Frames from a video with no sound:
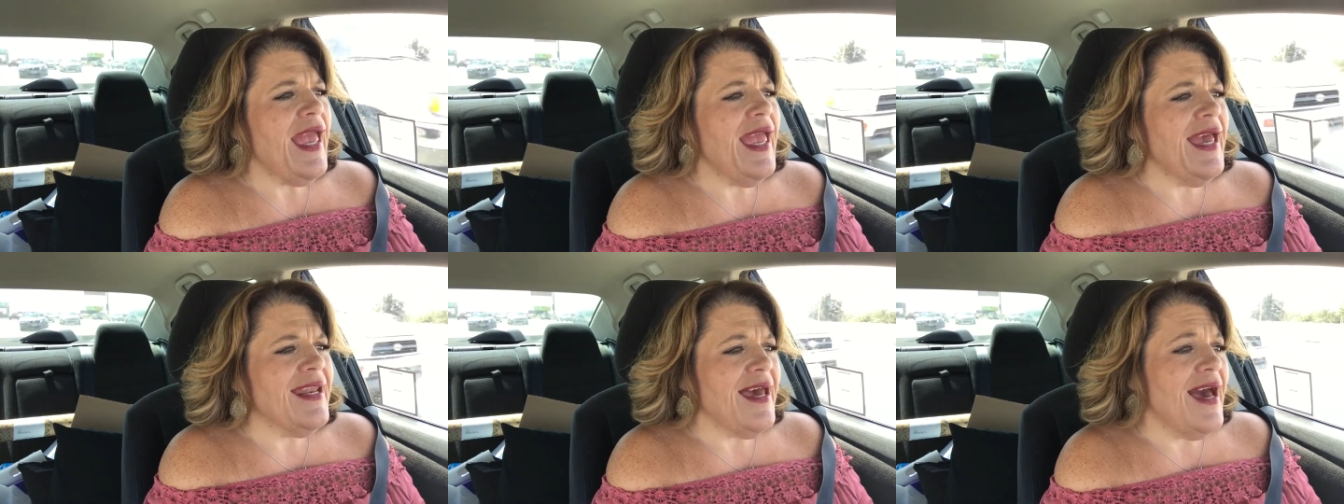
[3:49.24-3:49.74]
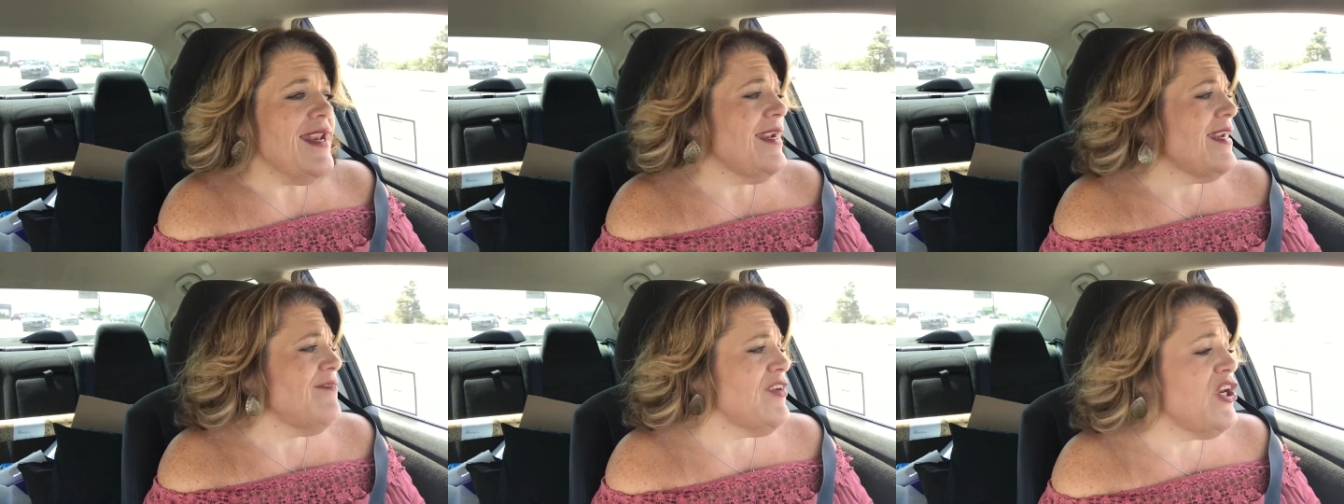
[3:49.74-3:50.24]
And I
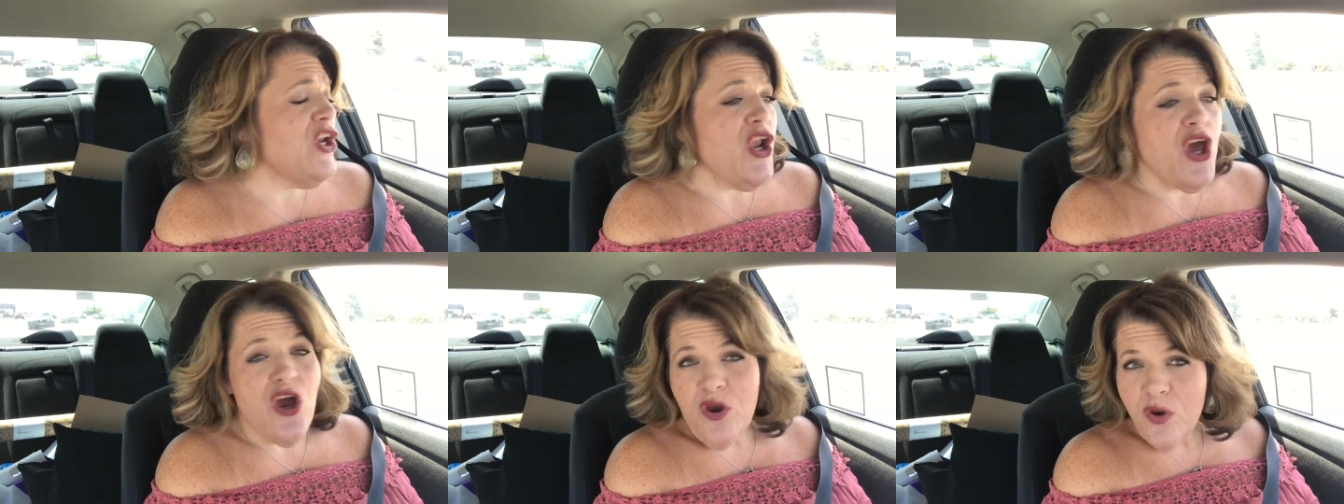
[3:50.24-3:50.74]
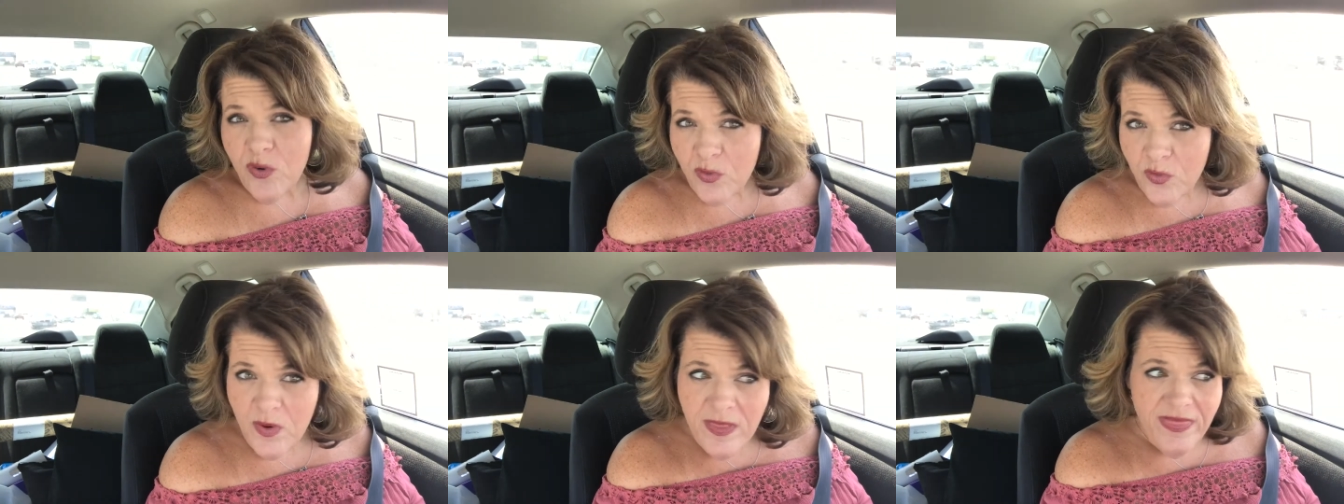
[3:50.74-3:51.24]
didn't even
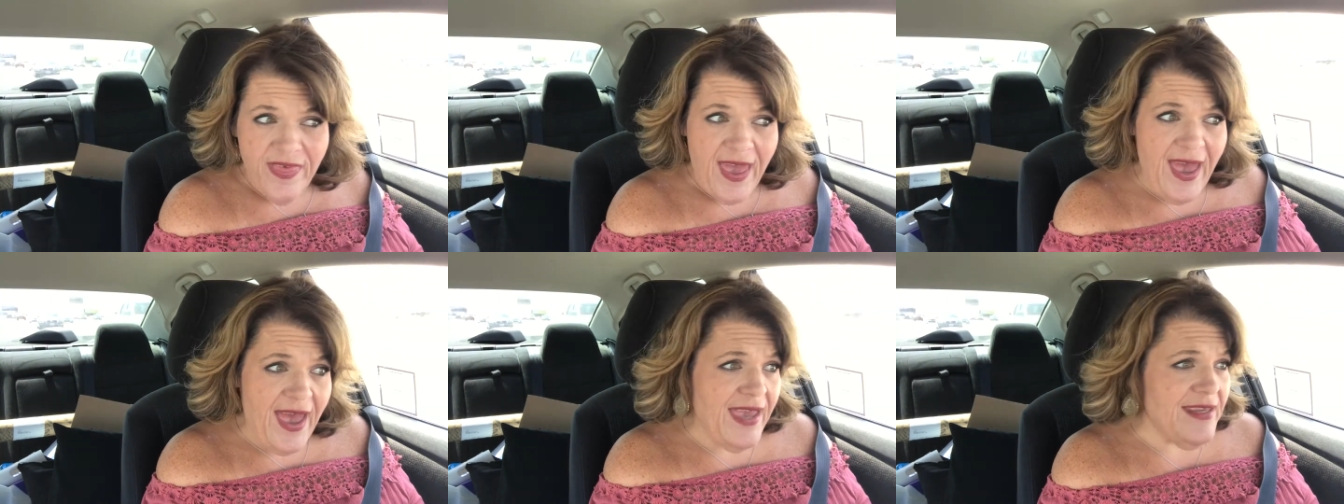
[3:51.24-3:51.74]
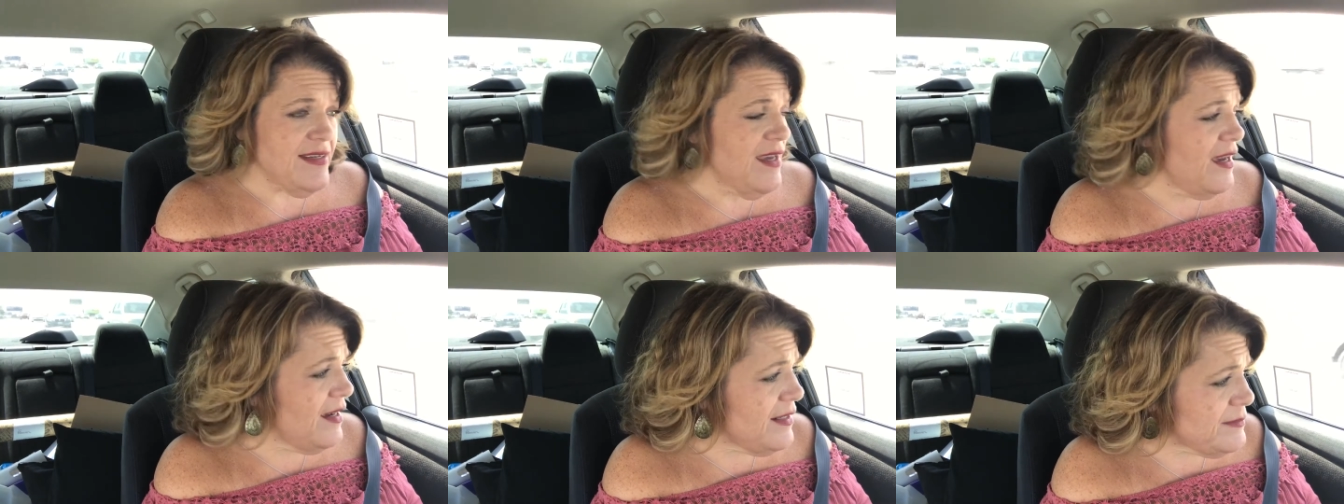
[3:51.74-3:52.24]
know that
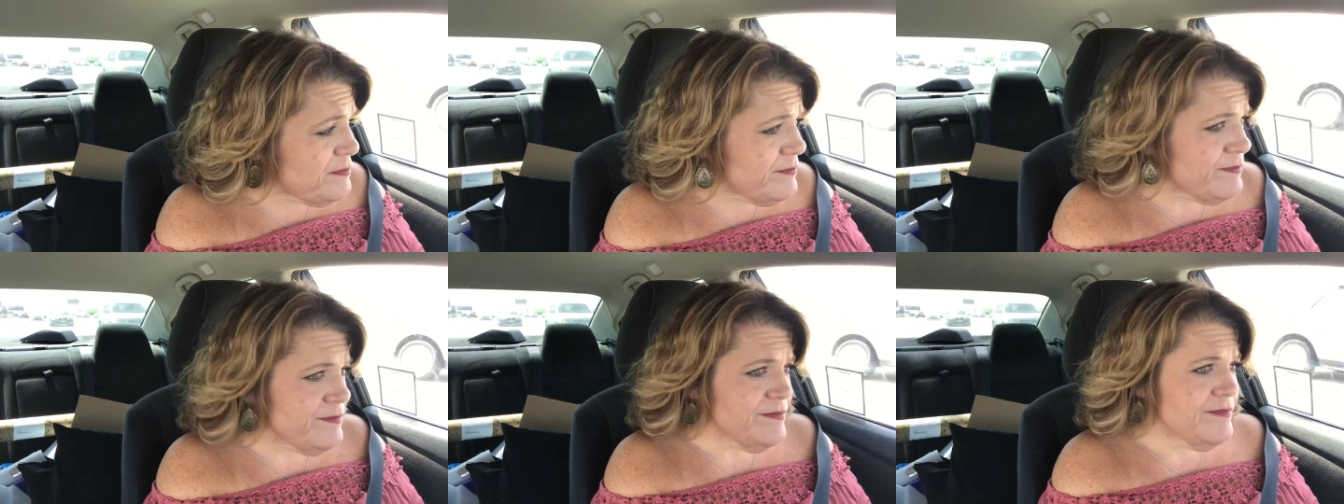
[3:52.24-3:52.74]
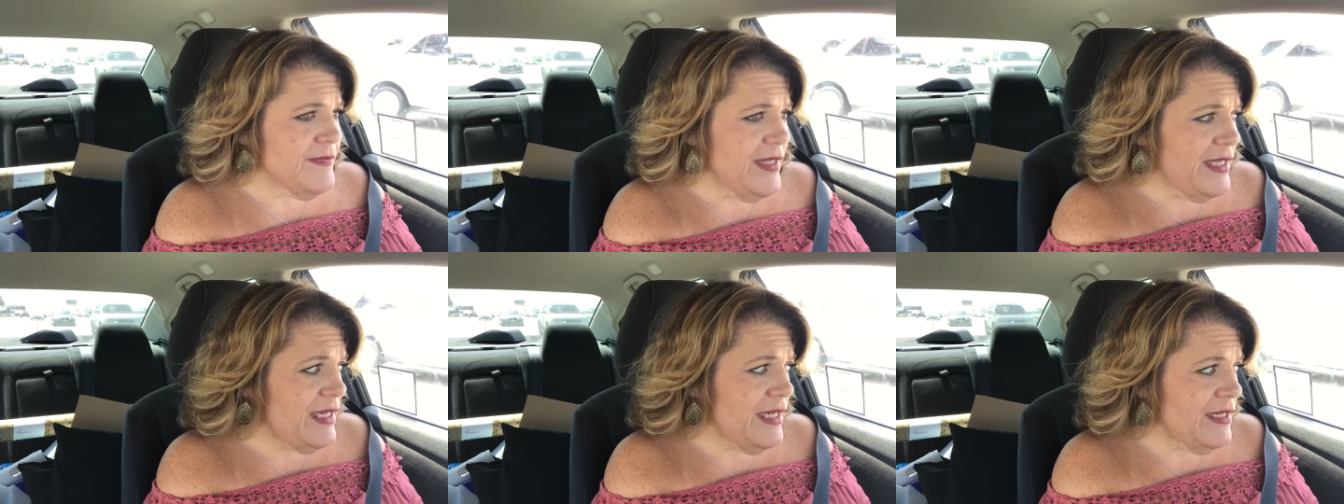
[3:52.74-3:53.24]

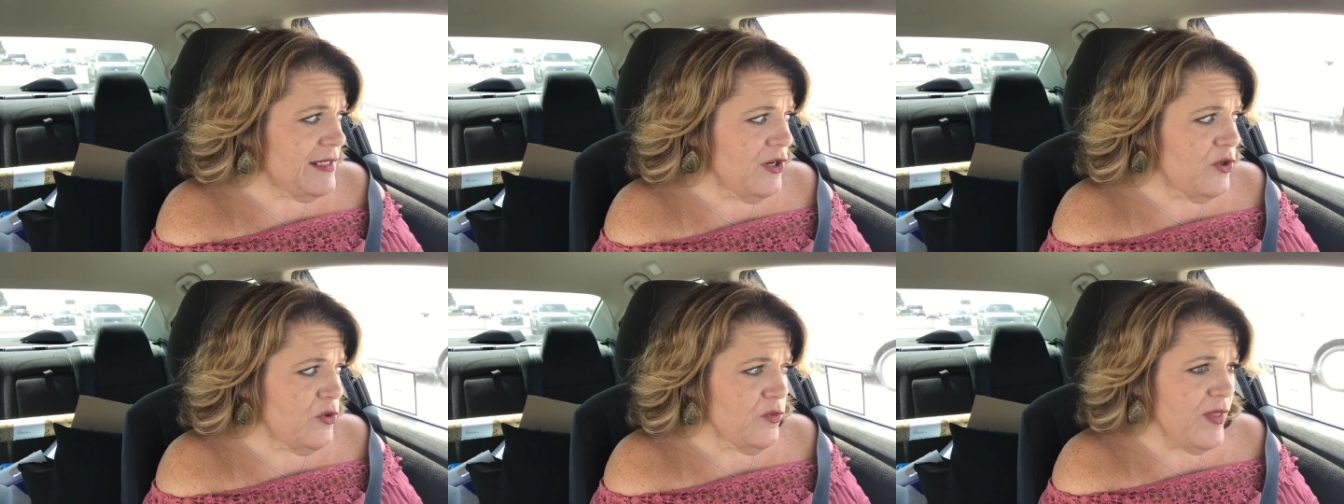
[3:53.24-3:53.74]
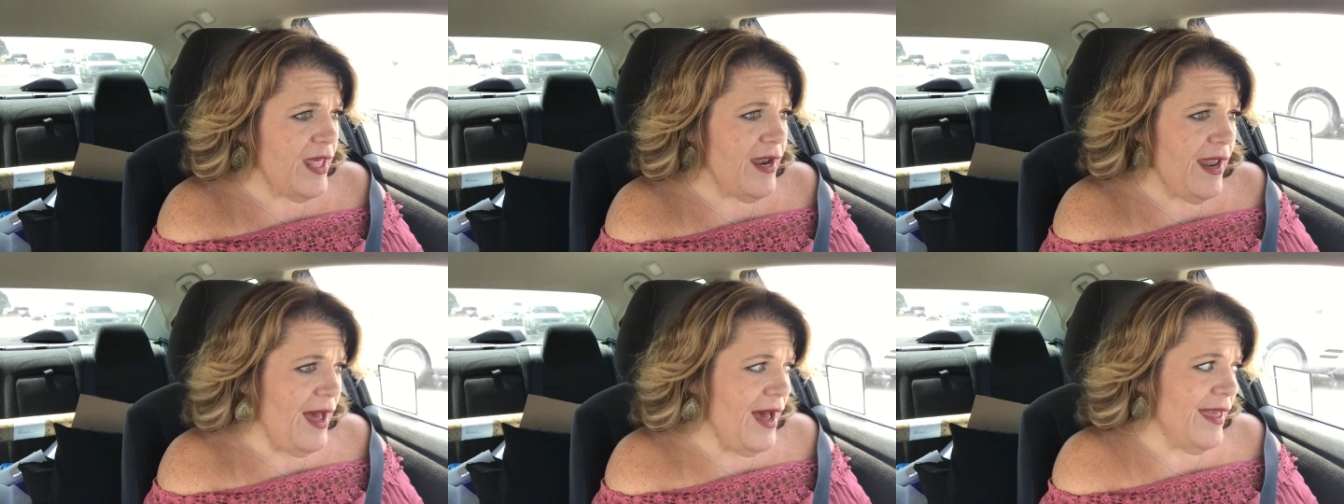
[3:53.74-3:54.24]
um, Ian knew that
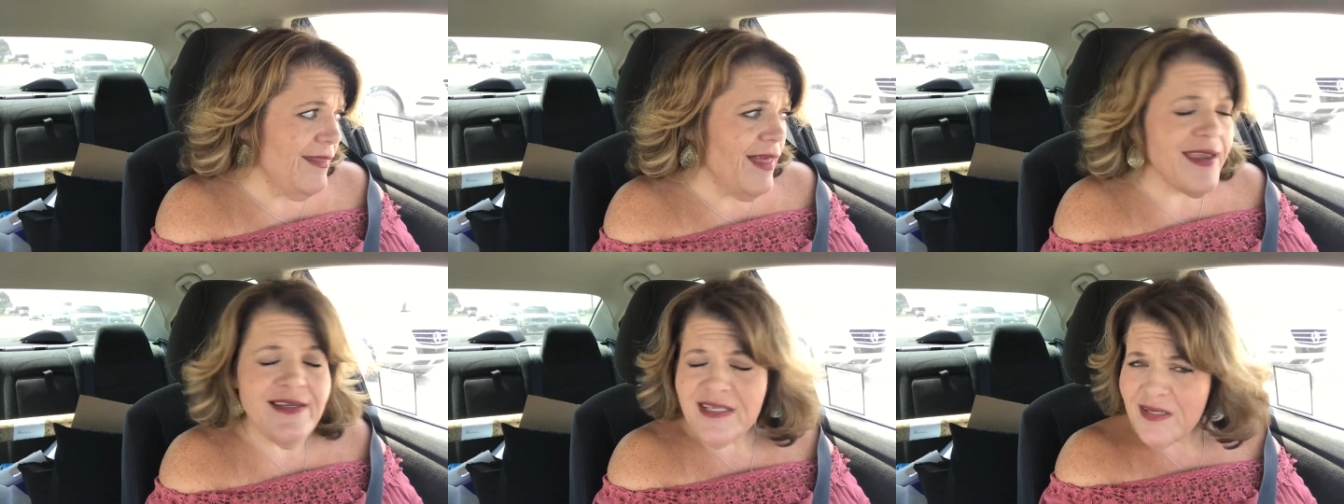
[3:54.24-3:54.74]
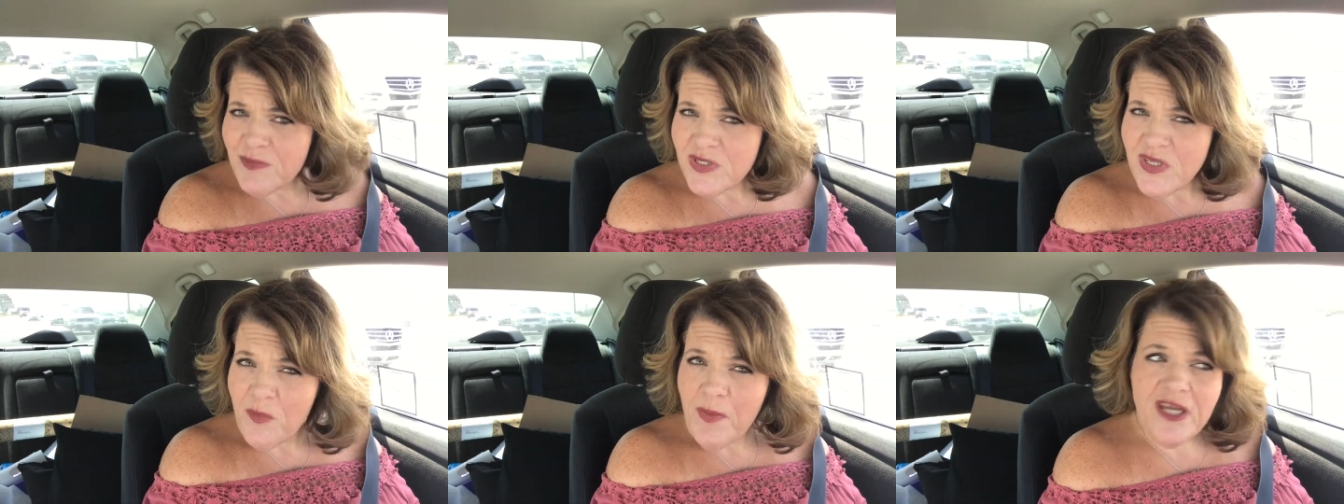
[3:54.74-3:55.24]
I liked him
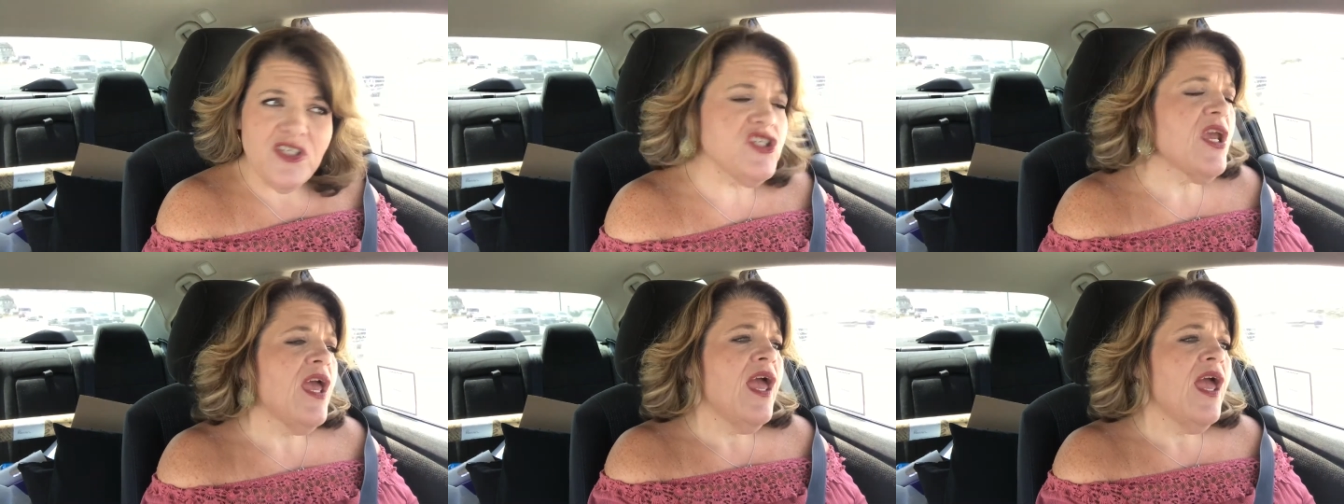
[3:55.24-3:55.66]
so much.